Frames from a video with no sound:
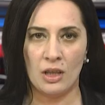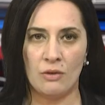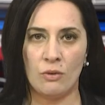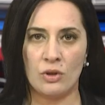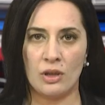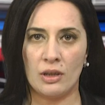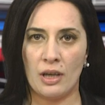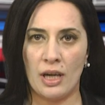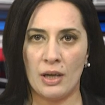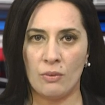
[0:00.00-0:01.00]
He was an
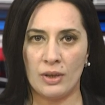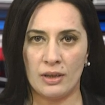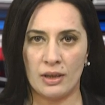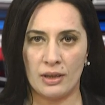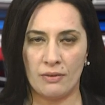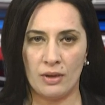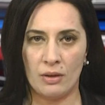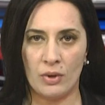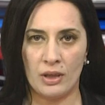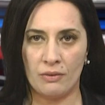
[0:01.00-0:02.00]
eyewitness of
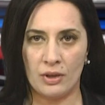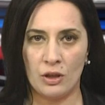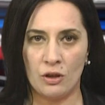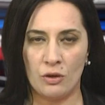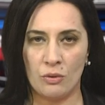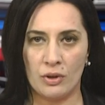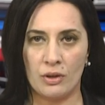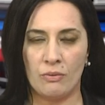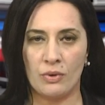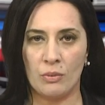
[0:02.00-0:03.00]
the one of the injured
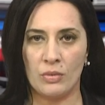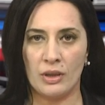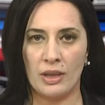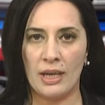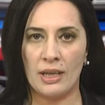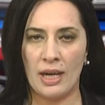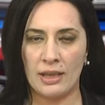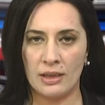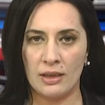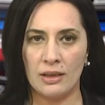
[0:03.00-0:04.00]
from the
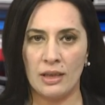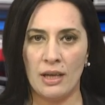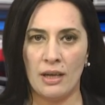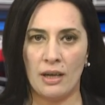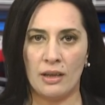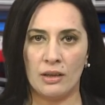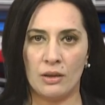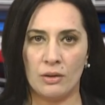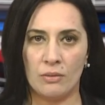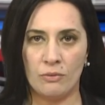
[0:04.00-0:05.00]
accident and
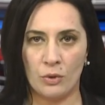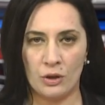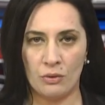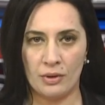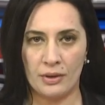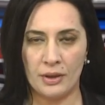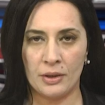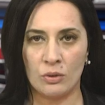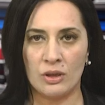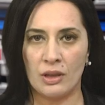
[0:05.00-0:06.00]
uh, fortunately
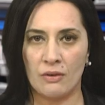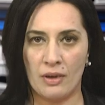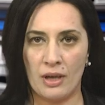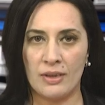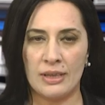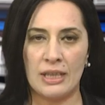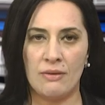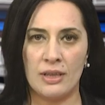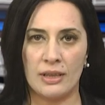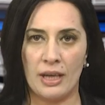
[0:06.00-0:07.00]
could survive and save
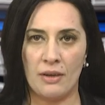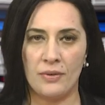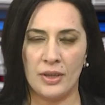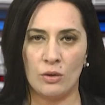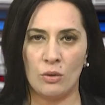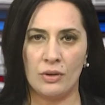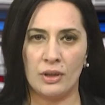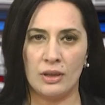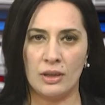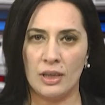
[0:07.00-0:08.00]
his life. He told
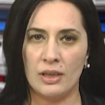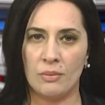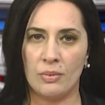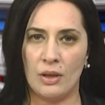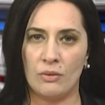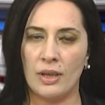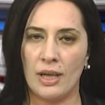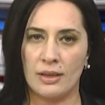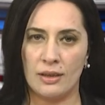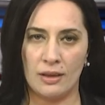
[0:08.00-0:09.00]
the details about the
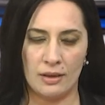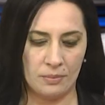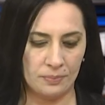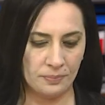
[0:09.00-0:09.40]
accident.